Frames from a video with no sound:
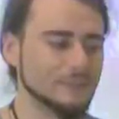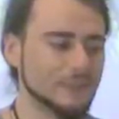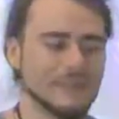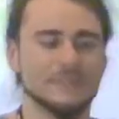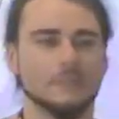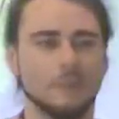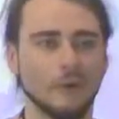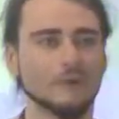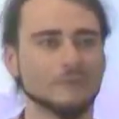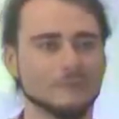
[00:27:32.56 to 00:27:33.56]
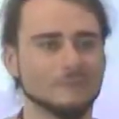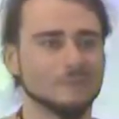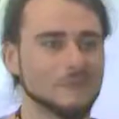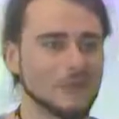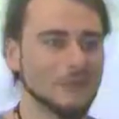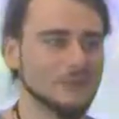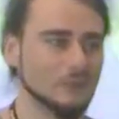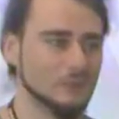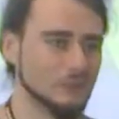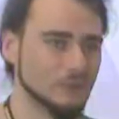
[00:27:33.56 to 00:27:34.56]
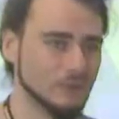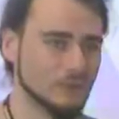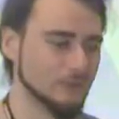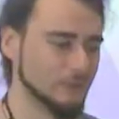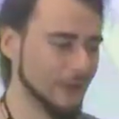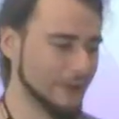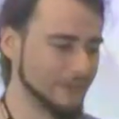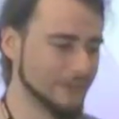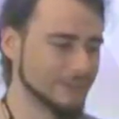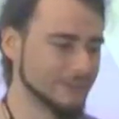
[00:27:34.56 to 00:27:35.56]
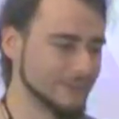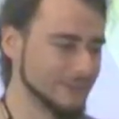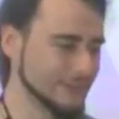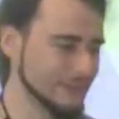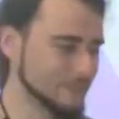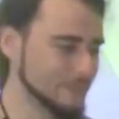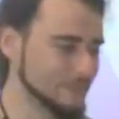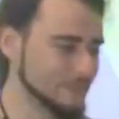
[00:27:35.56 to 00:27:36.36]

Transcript: that's the point, to, to, to have it um,